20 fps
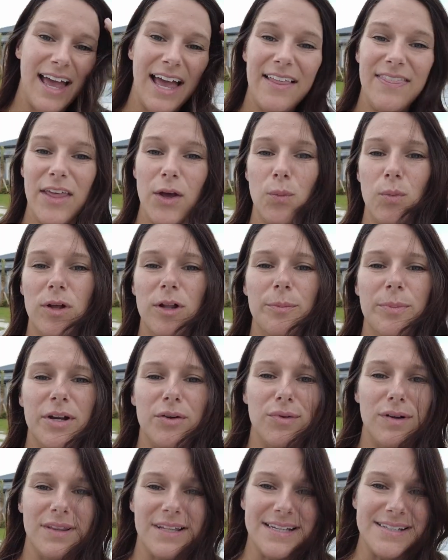and they will
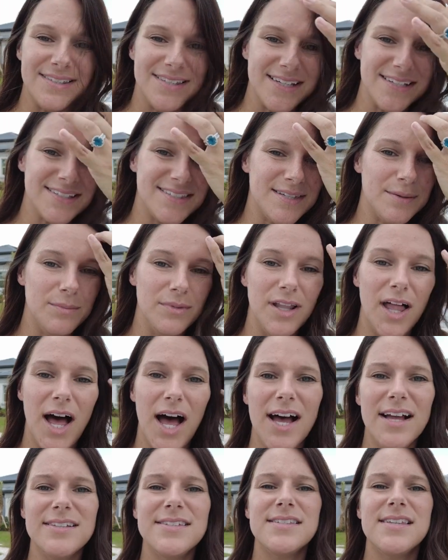be releasing some
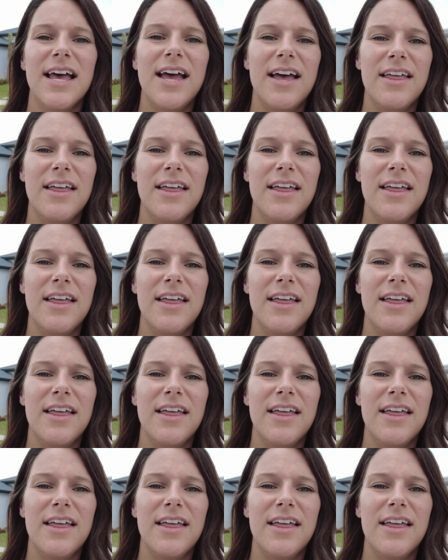lots.